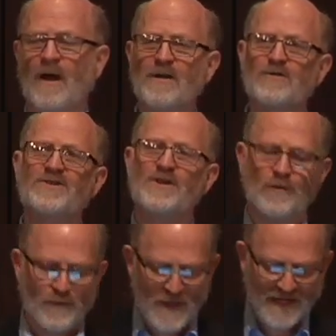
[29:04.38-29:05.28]
Are you
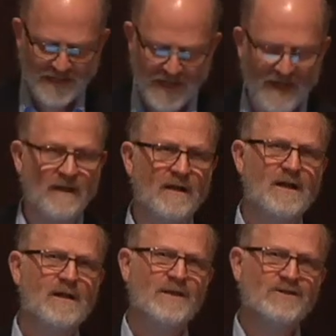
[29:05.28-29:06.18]
still thinking
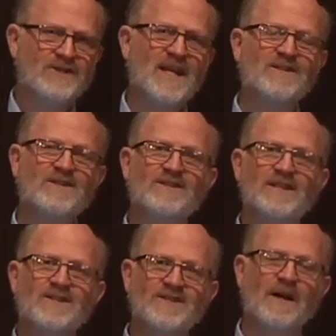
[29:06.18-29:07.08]
that
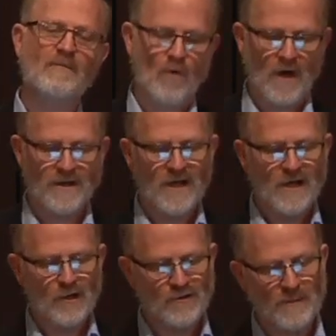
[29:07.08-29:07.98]
Jesus is someone
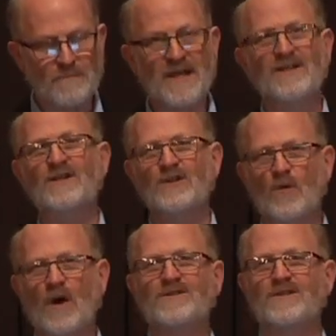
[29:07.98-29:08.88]
whose opinion
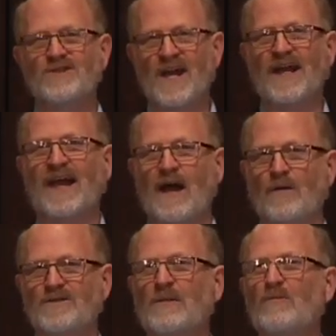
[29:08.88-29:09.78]
you ought to check
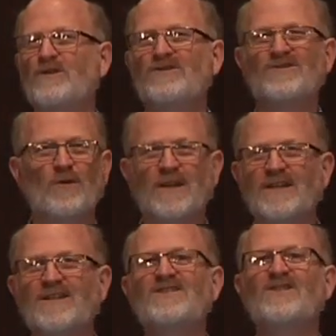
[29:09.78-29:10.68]
out, someone you'd sort
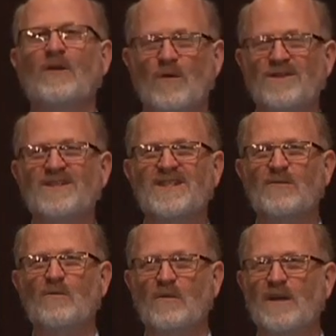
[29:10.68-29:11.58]
of consult with to
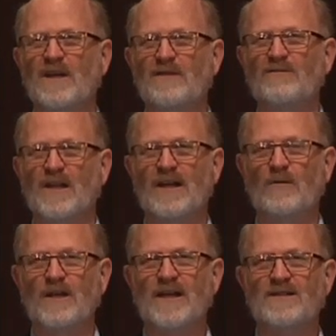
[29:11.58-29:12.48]
see if you
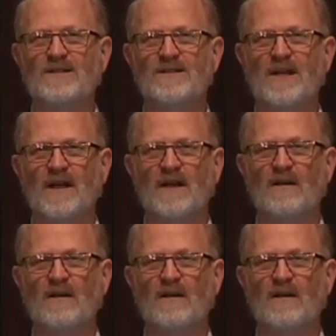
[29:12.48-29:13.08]
like what he has to say?